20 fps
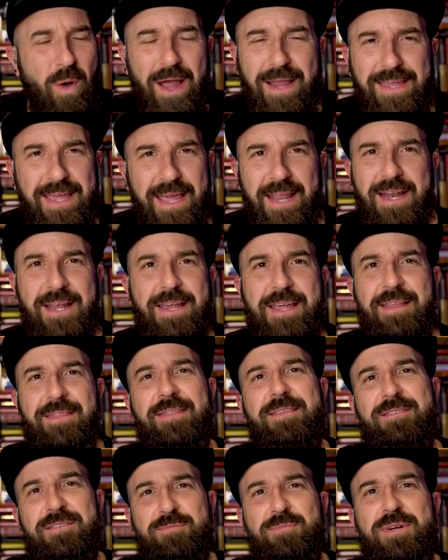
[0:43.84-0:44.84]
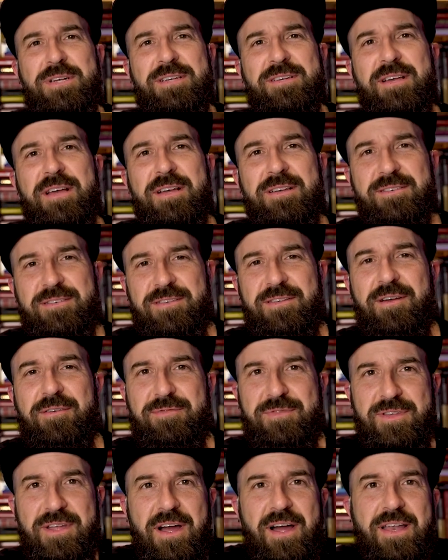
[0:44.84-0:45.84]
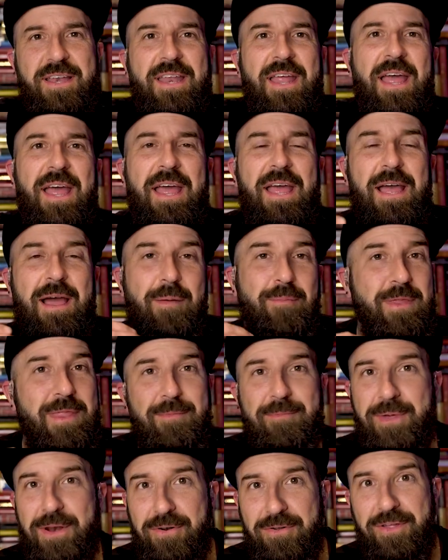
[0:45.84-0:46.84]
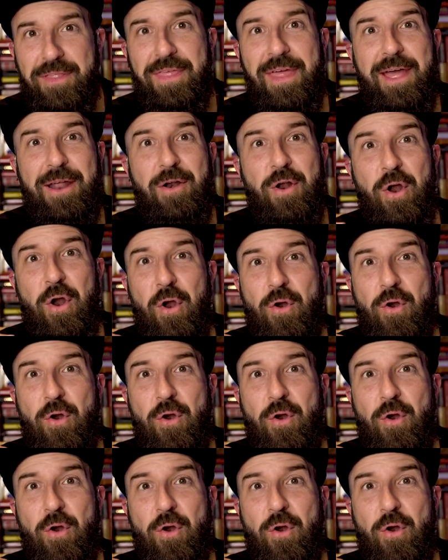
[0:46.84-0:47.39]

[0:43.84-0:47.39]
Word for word: why can't I get this much stuff done? I'm in the middle of that